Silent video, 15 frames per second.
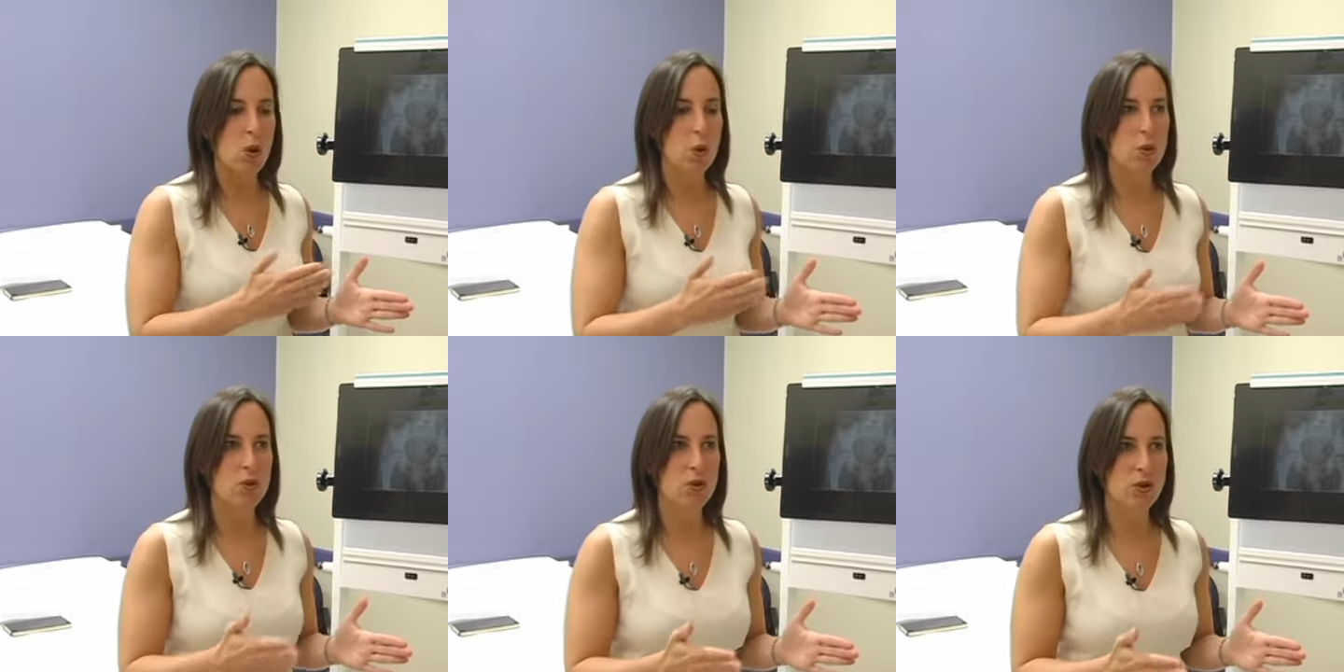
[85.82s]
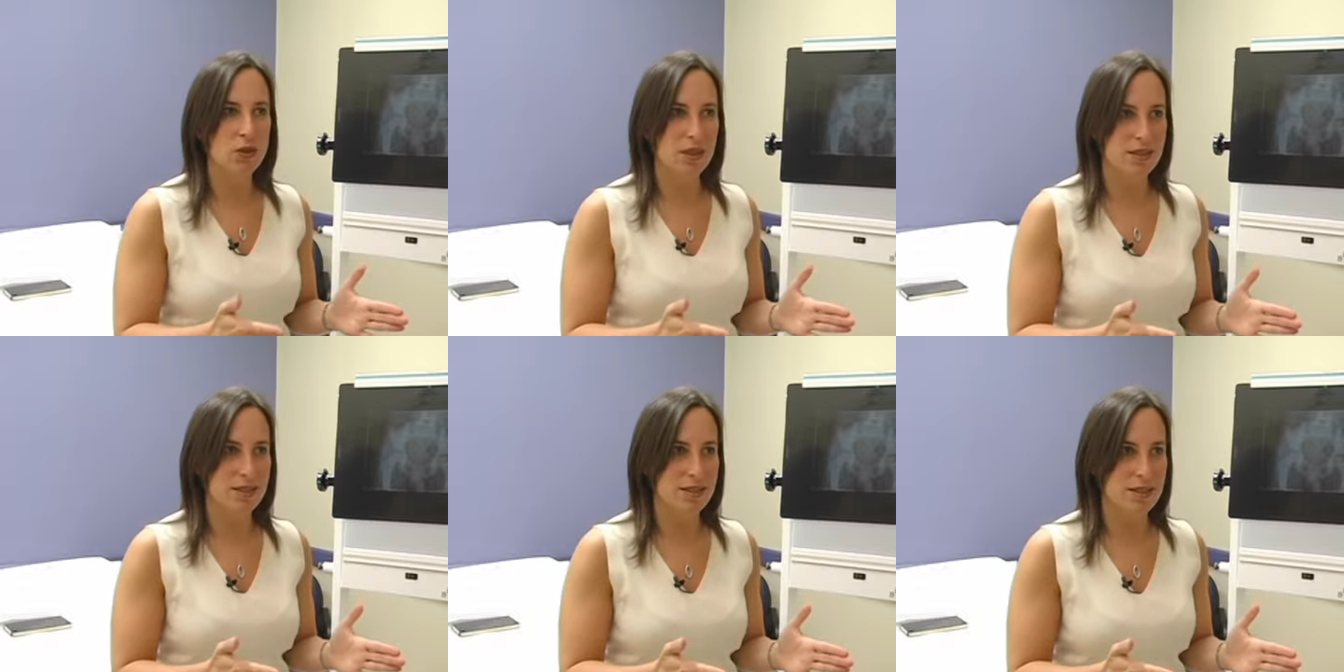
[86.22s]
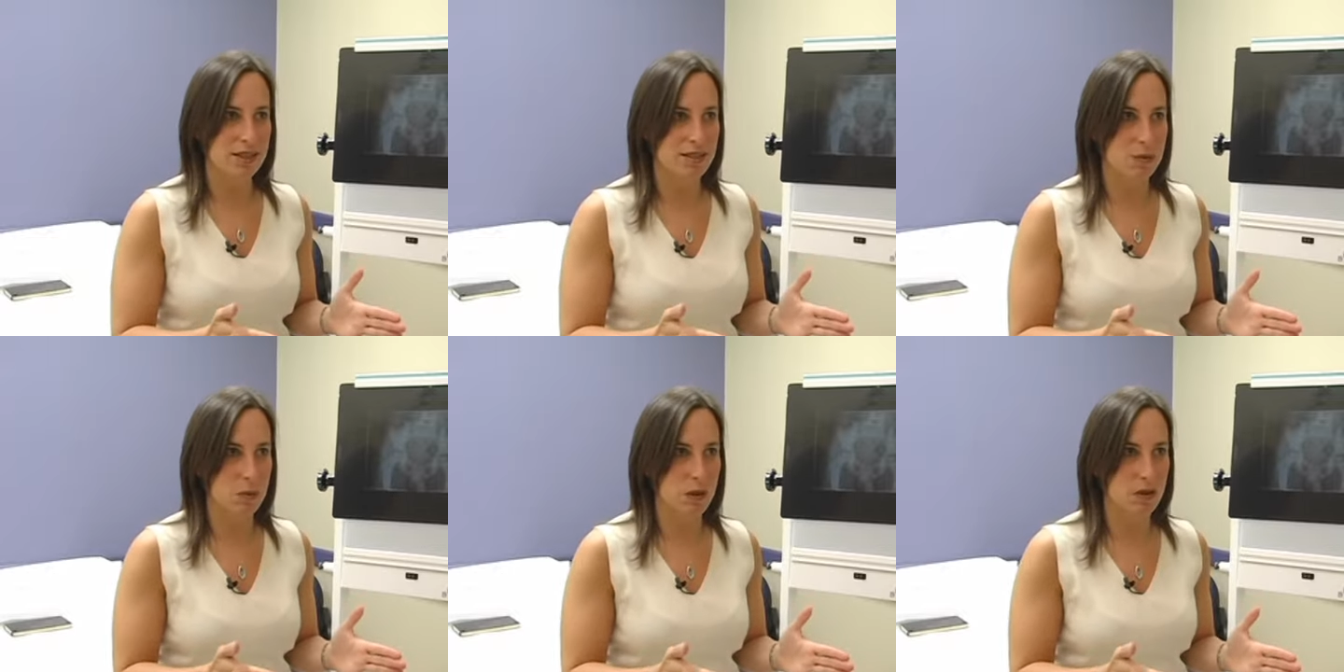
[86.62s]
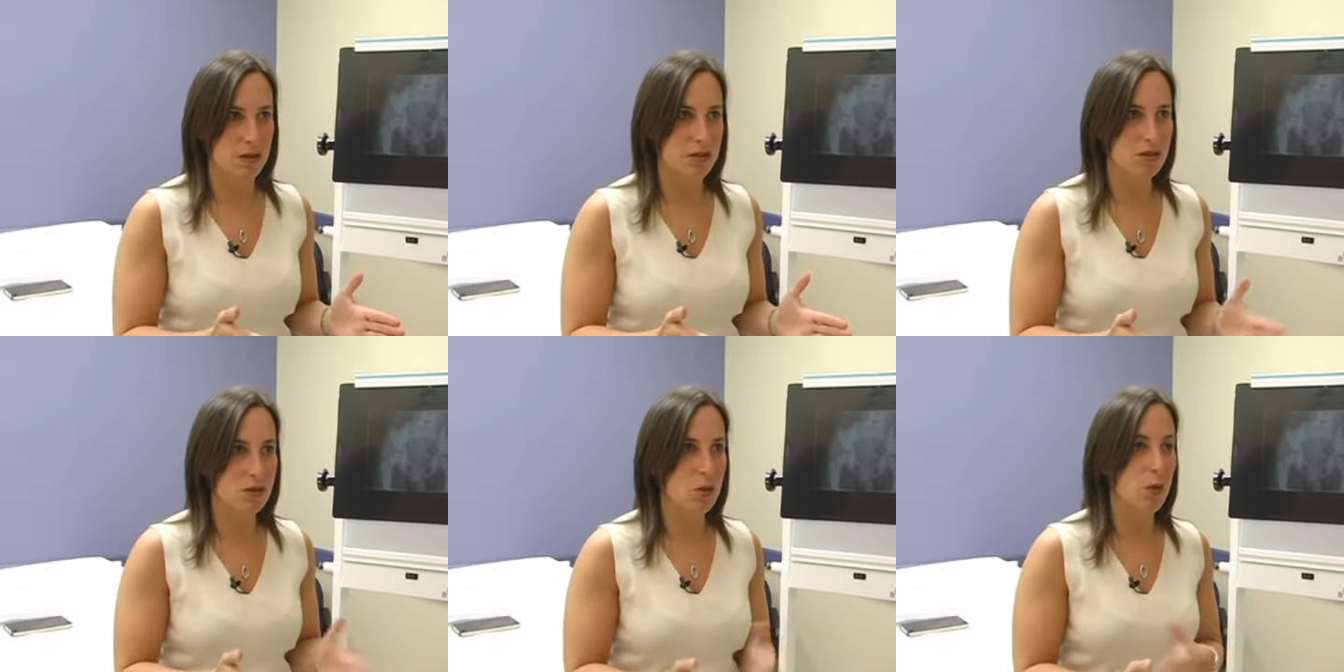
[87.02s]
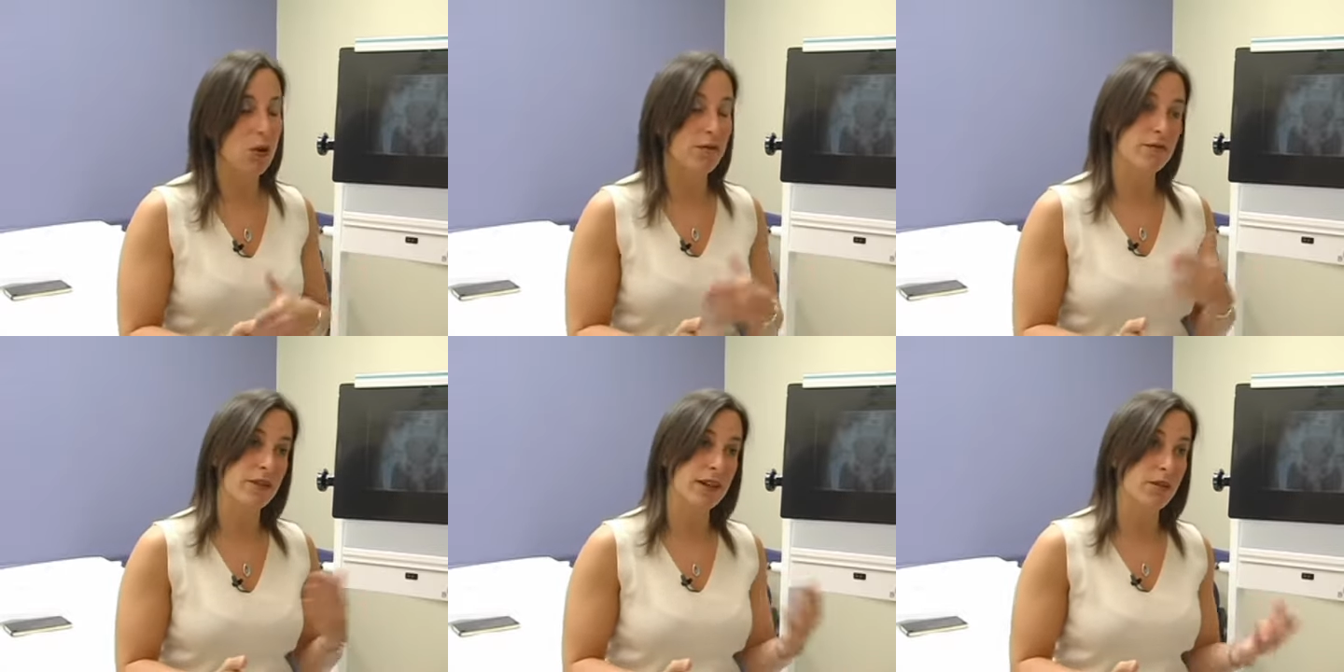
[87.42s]
older than 6 months or
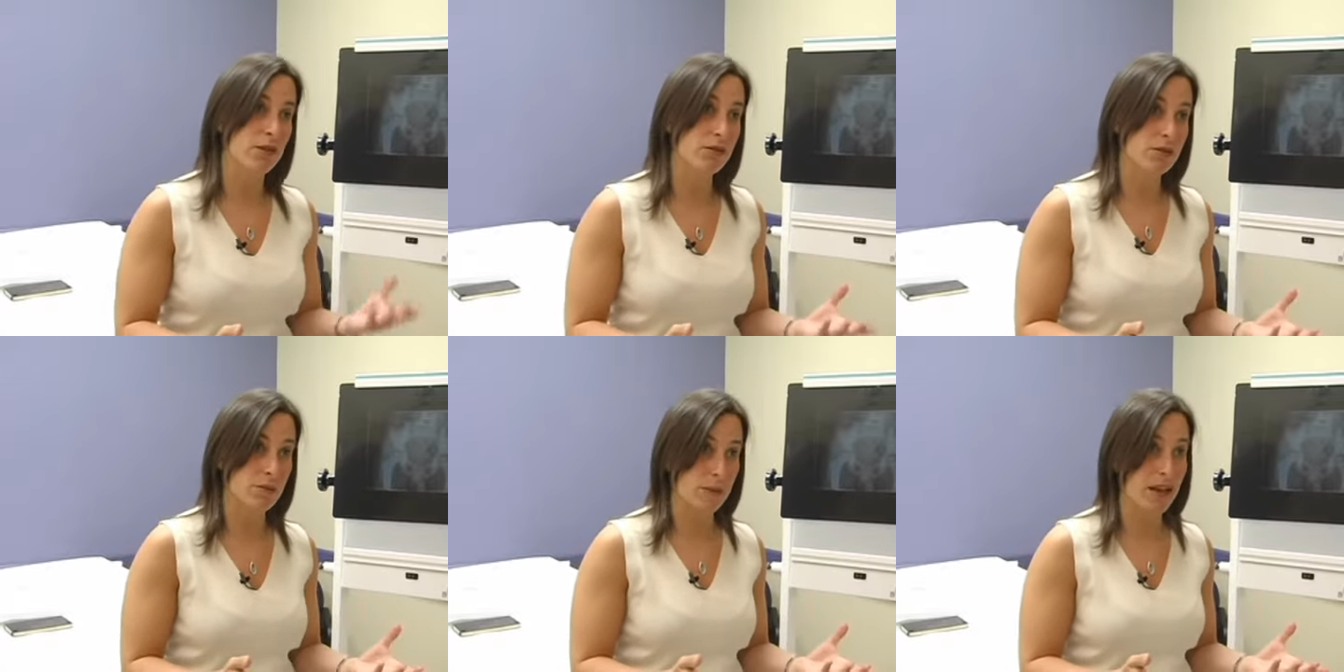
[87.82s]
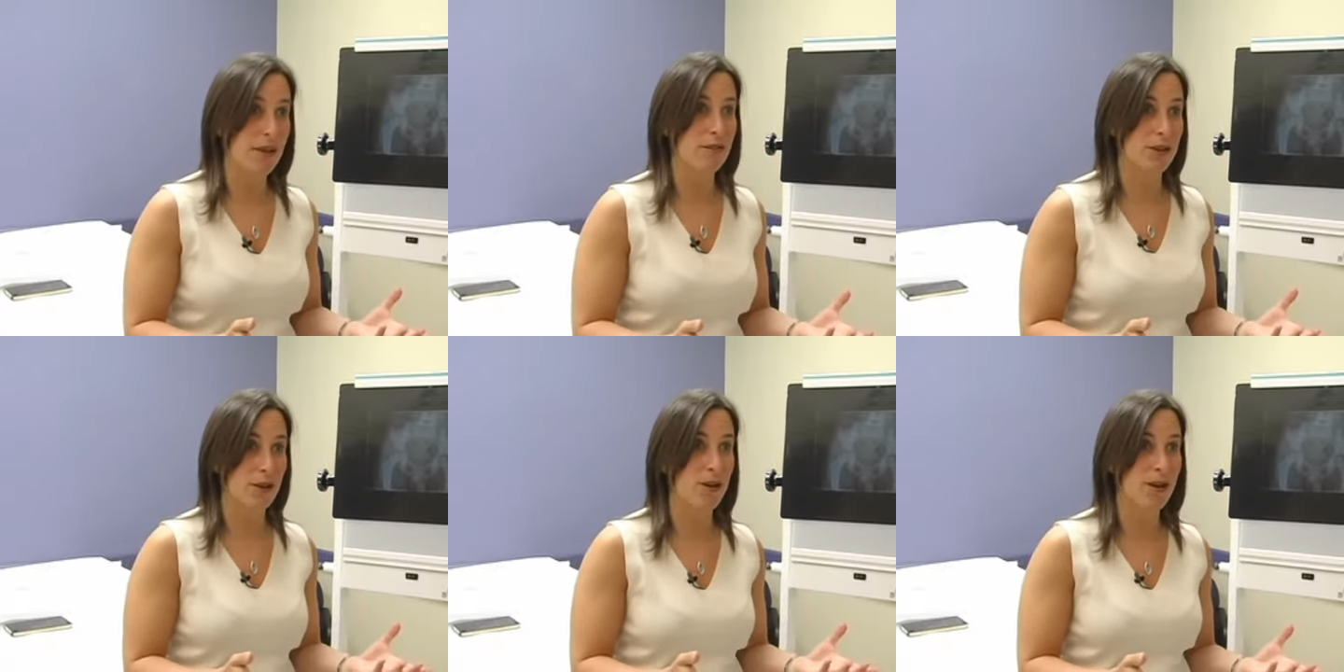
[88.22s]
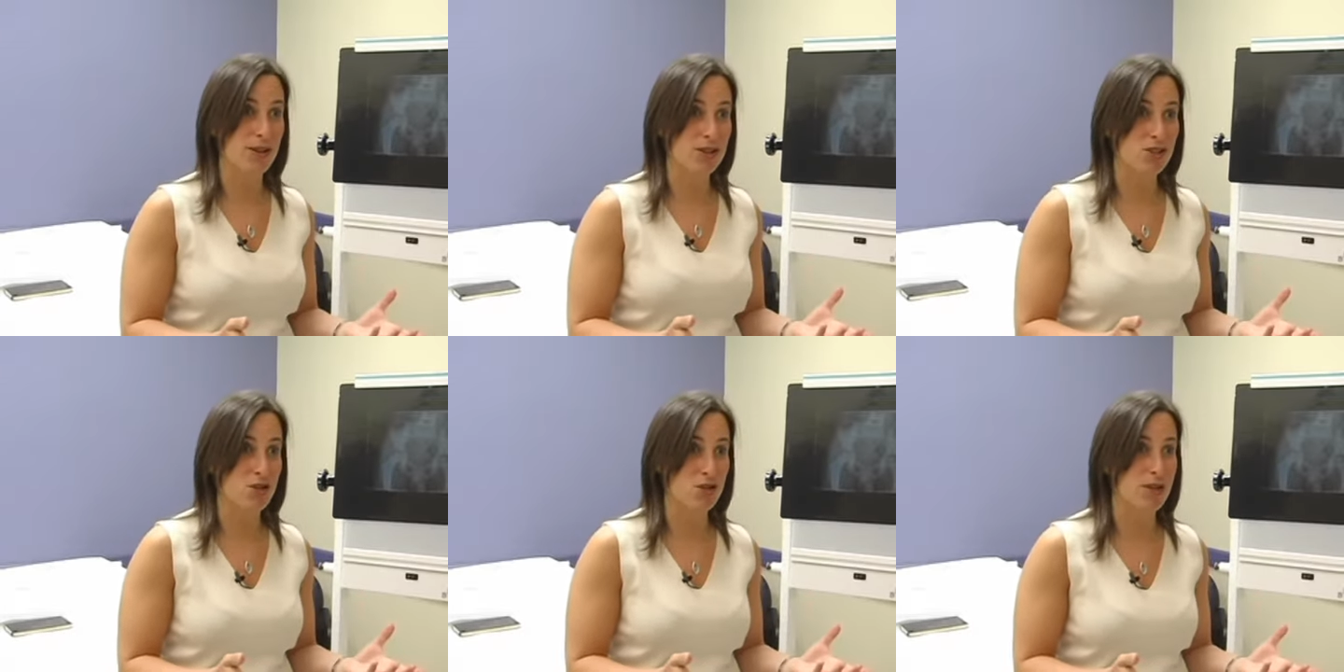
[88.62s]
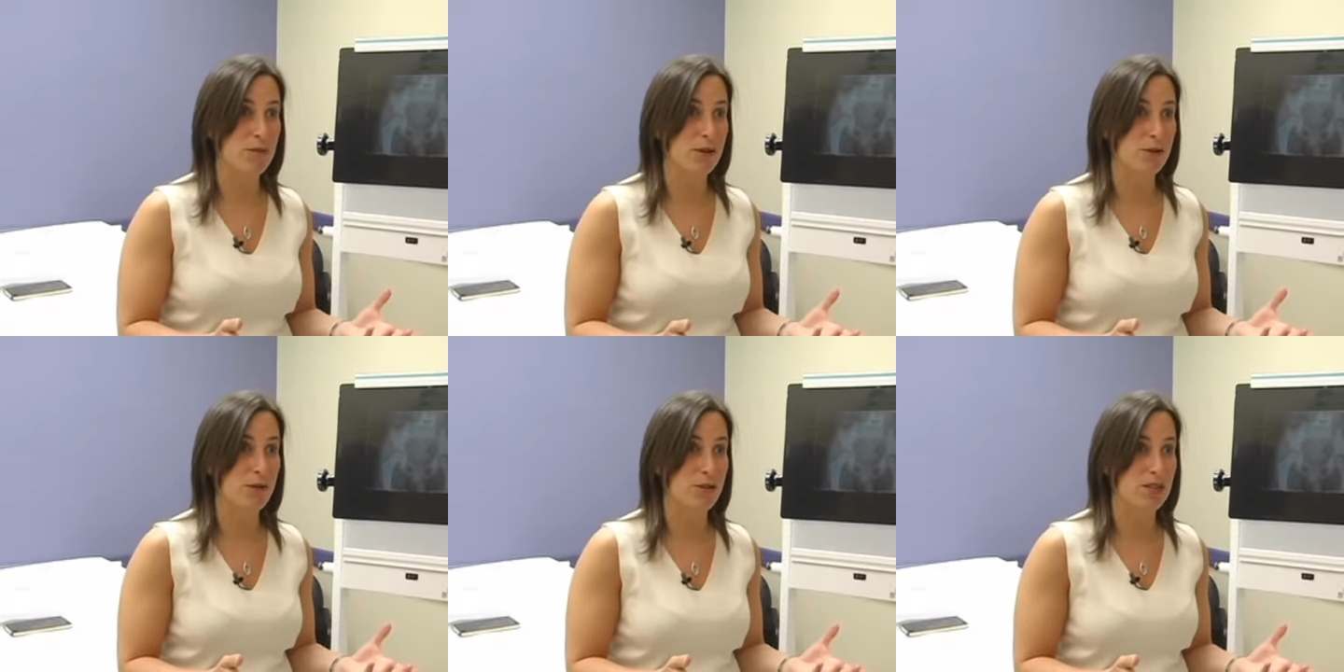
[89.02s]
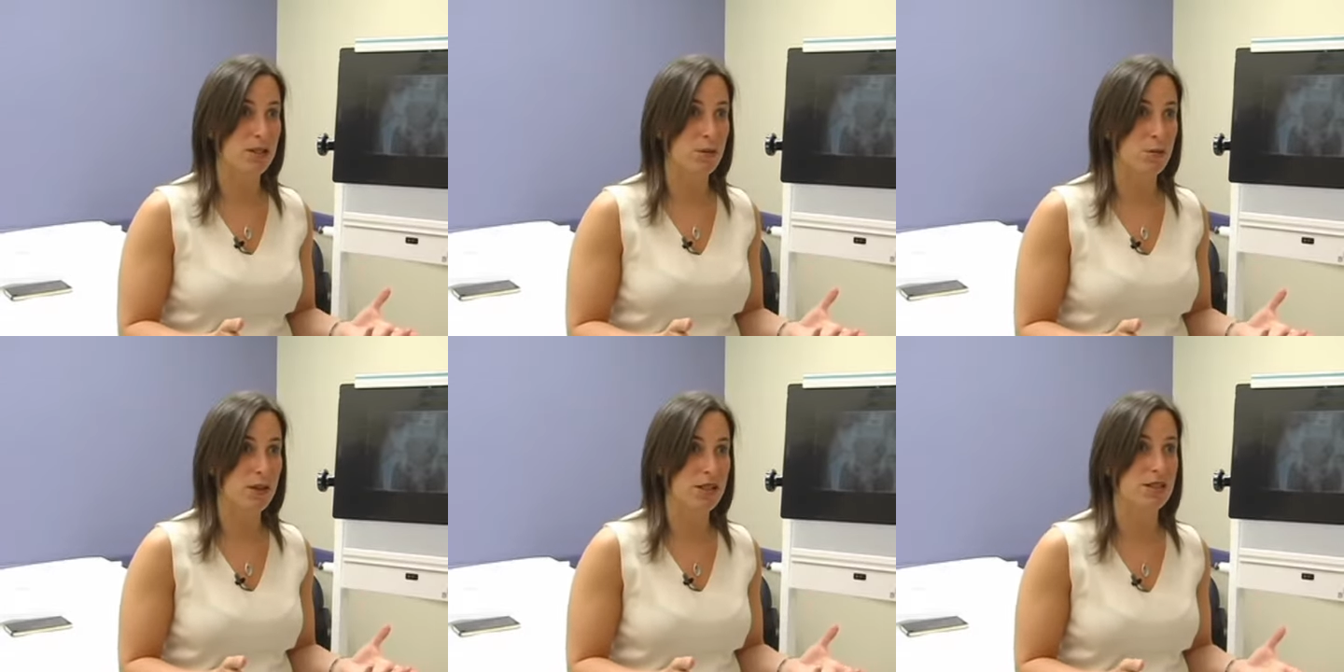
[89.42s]
fails Pavlik harness treatment for
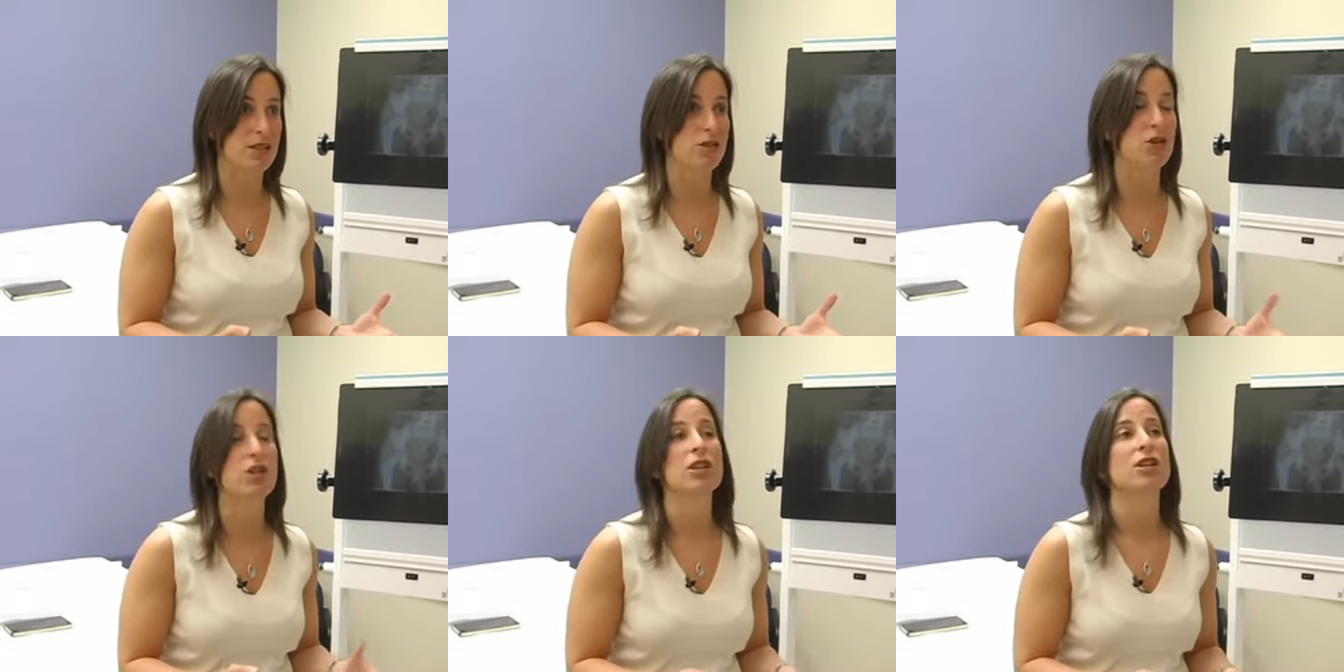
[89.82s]
some reason,